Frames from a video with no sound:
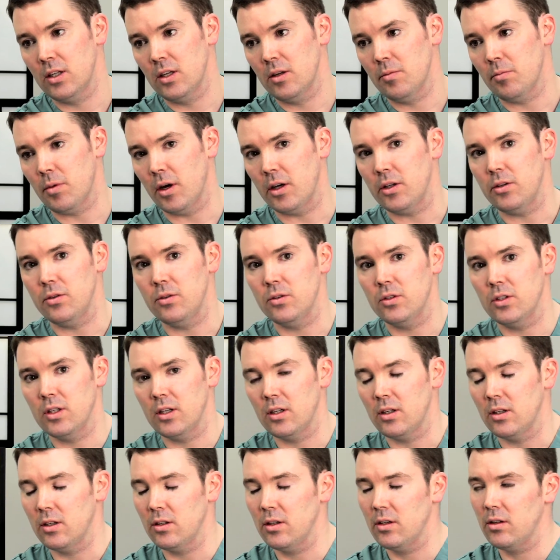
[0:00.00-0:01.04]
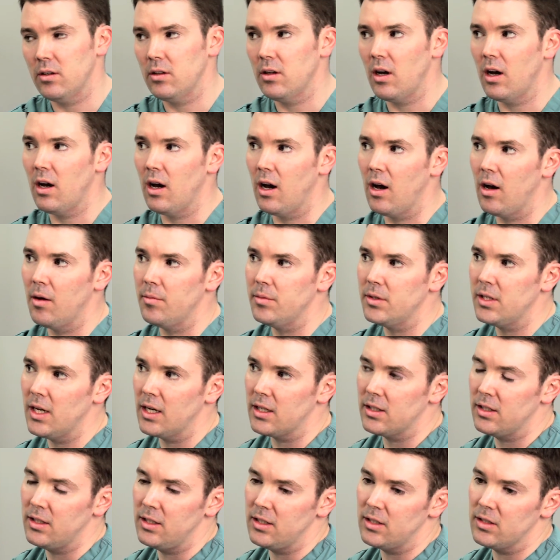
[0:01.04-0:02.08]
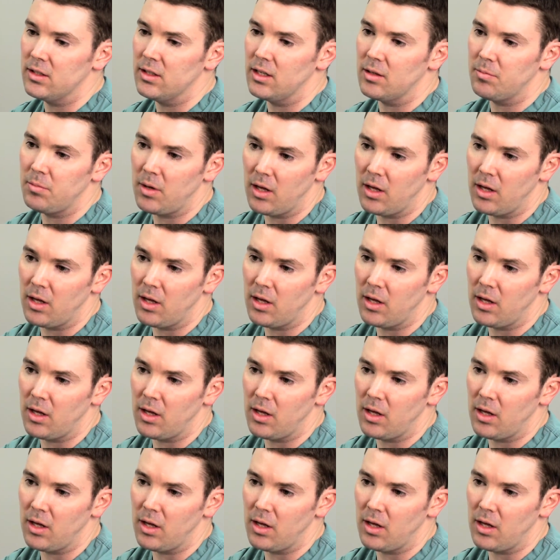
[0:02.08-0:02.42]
by using techniques like